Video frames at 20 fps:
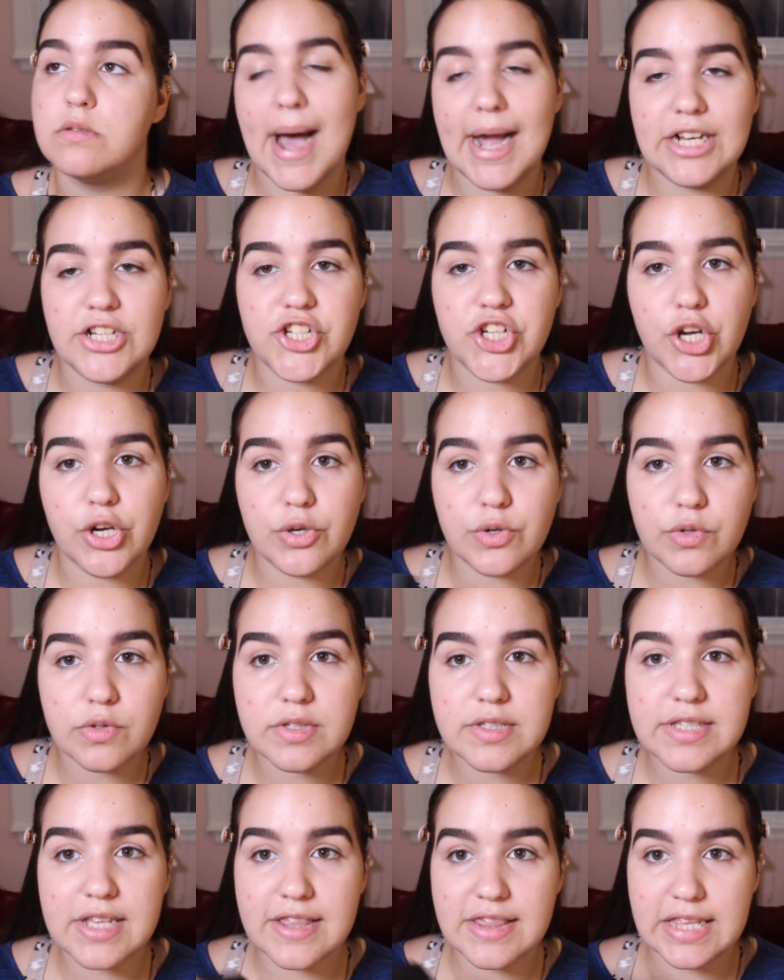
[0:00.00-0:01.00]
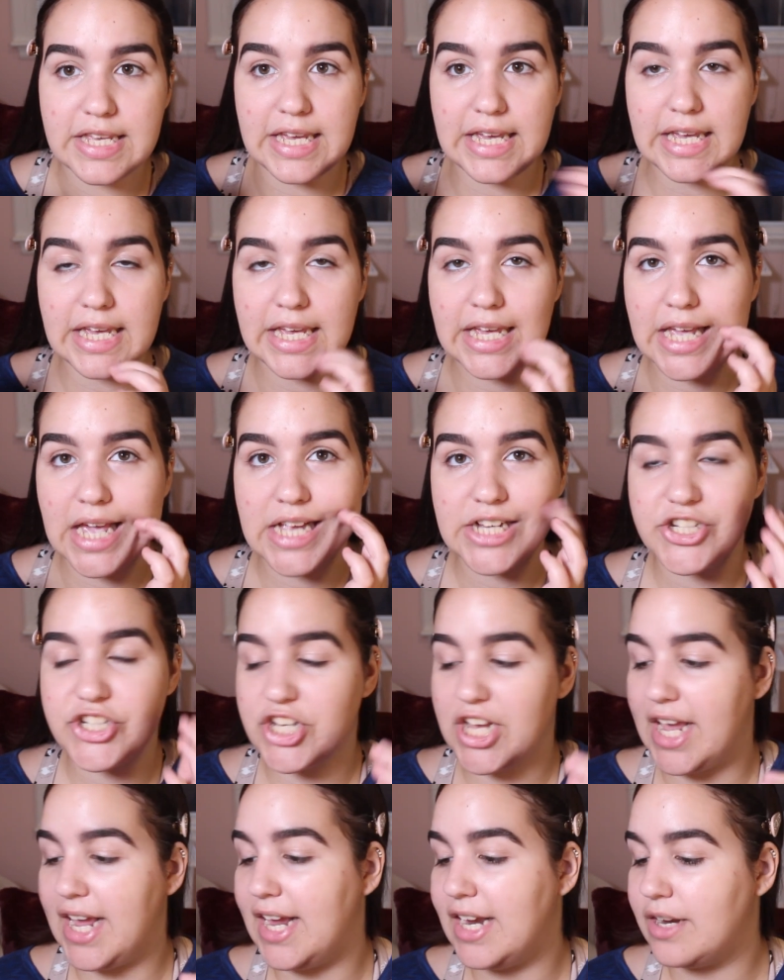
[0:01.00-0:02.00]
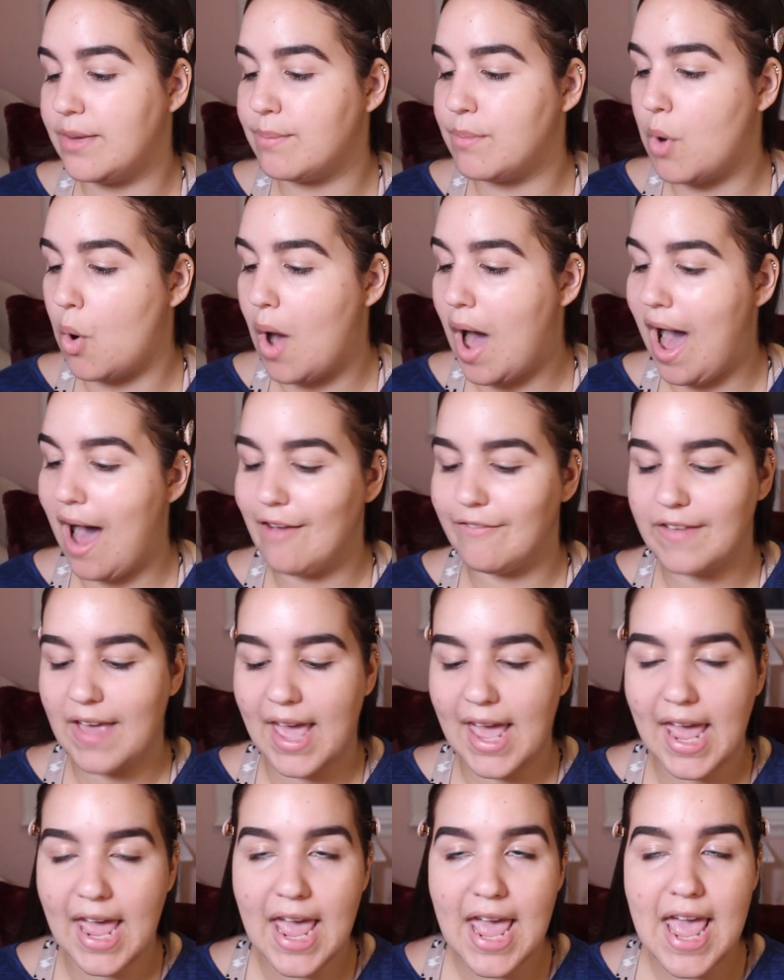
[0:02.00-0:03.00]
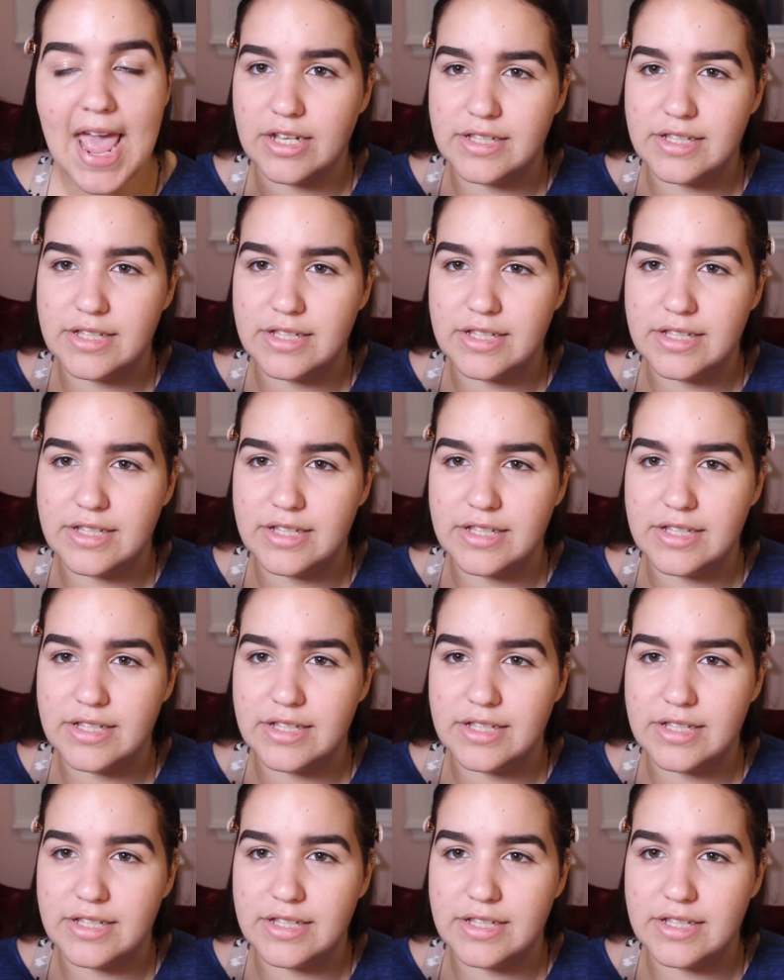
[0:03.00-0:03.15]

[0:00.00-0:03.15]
I chose the shade Mojave.